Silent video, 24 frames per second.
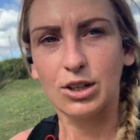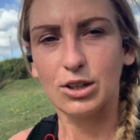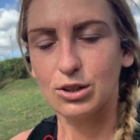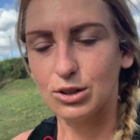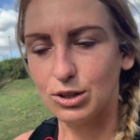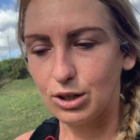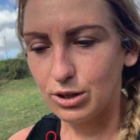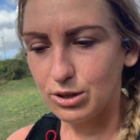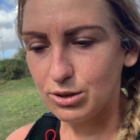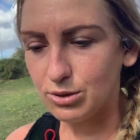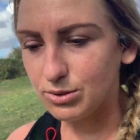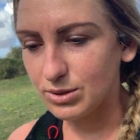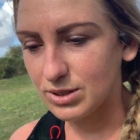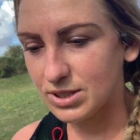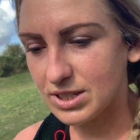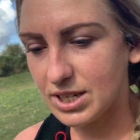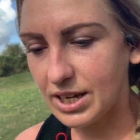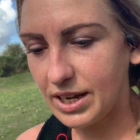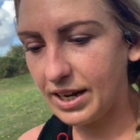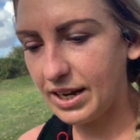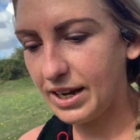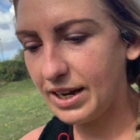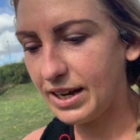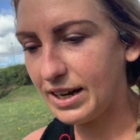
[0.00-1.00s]
glutes
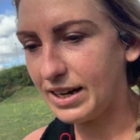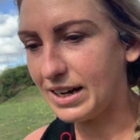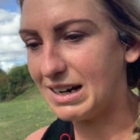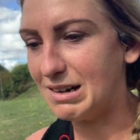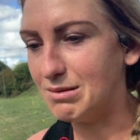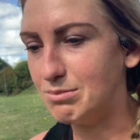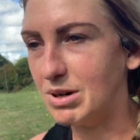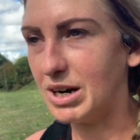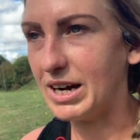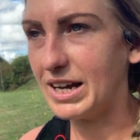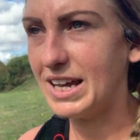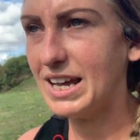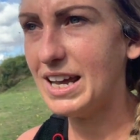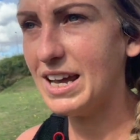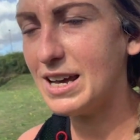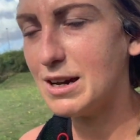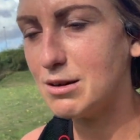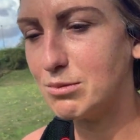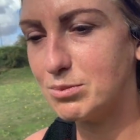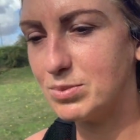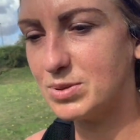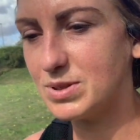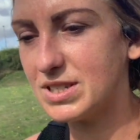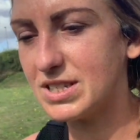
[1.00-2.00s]
and my
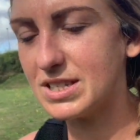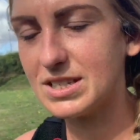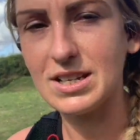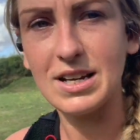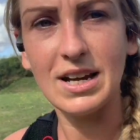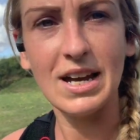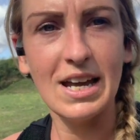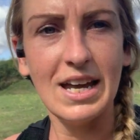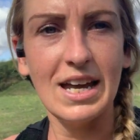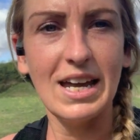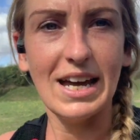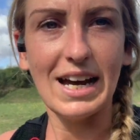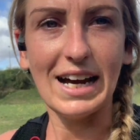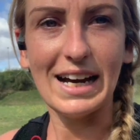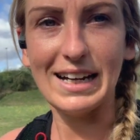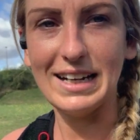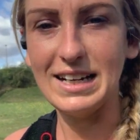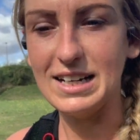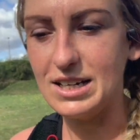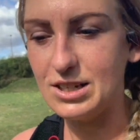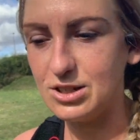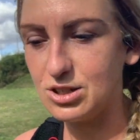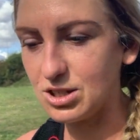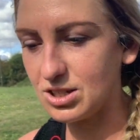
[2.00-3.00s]
hips.
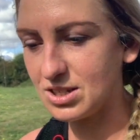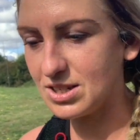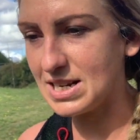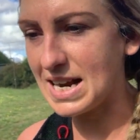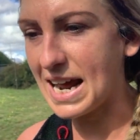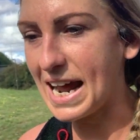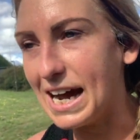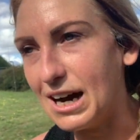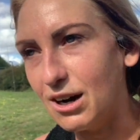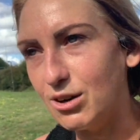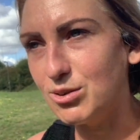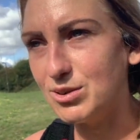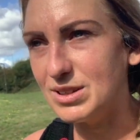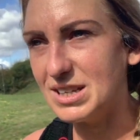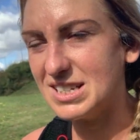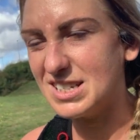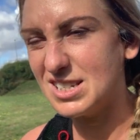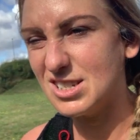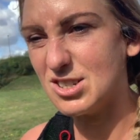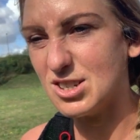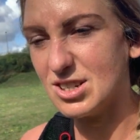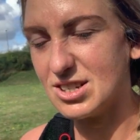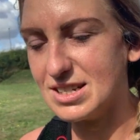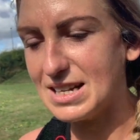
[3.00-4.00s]
And just now, this
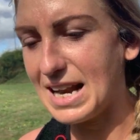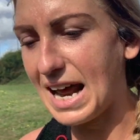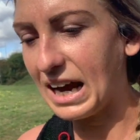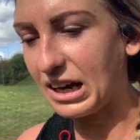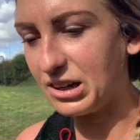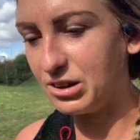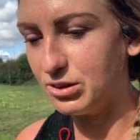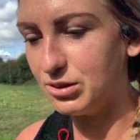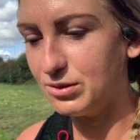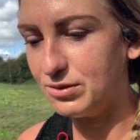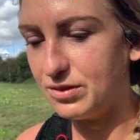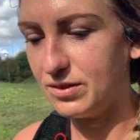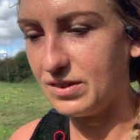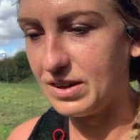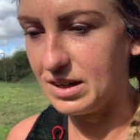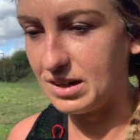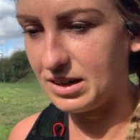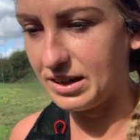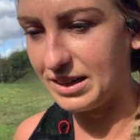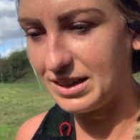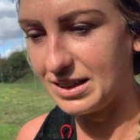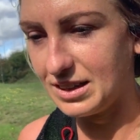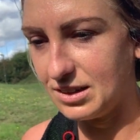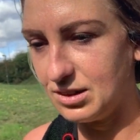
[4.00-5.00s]
is just lack of
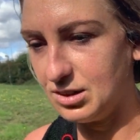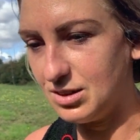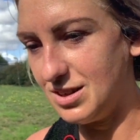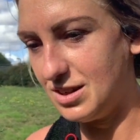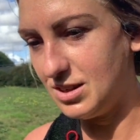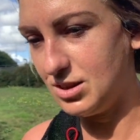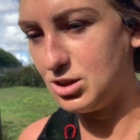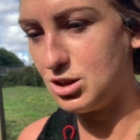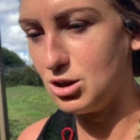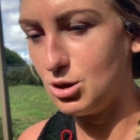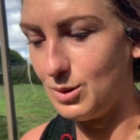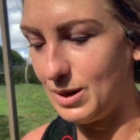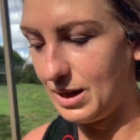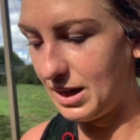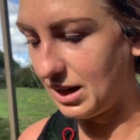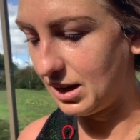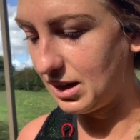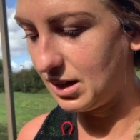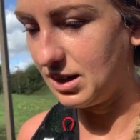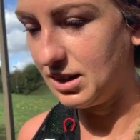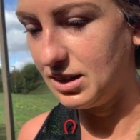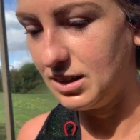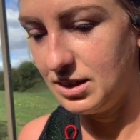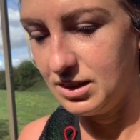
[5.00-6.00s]
like
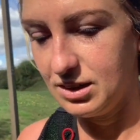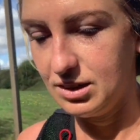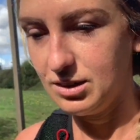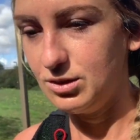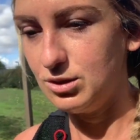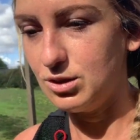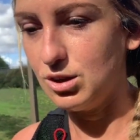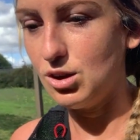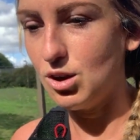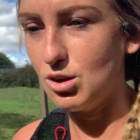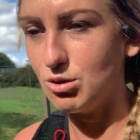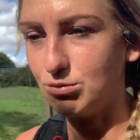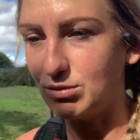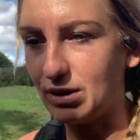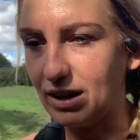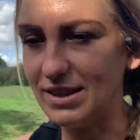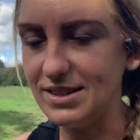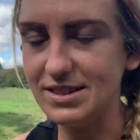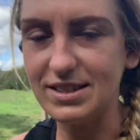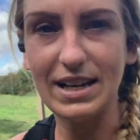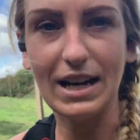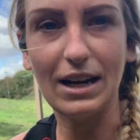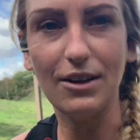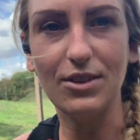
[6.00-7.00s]
doing the long
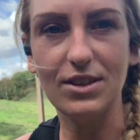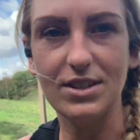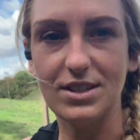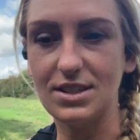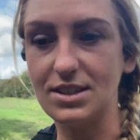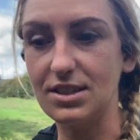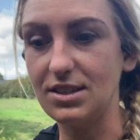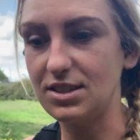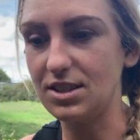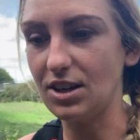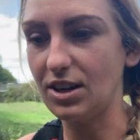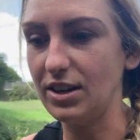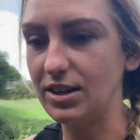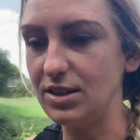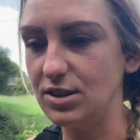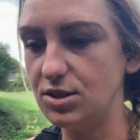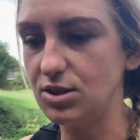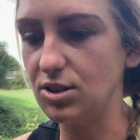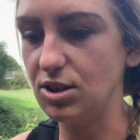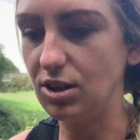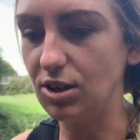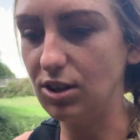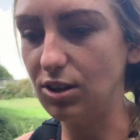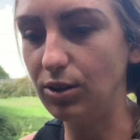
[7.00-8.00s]
runs now, this is starting
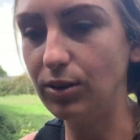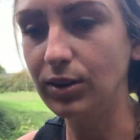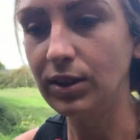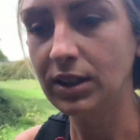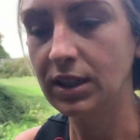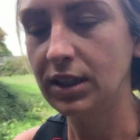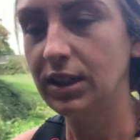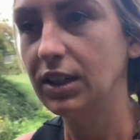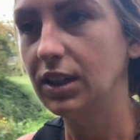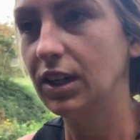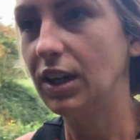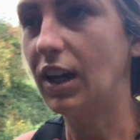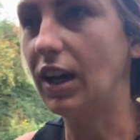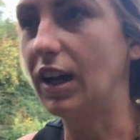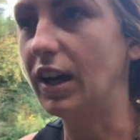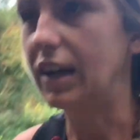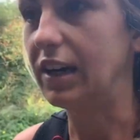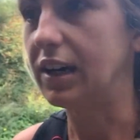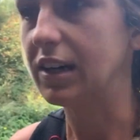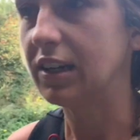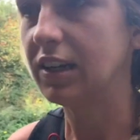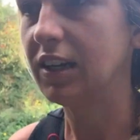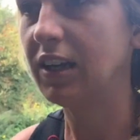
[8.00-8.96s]
to hurt.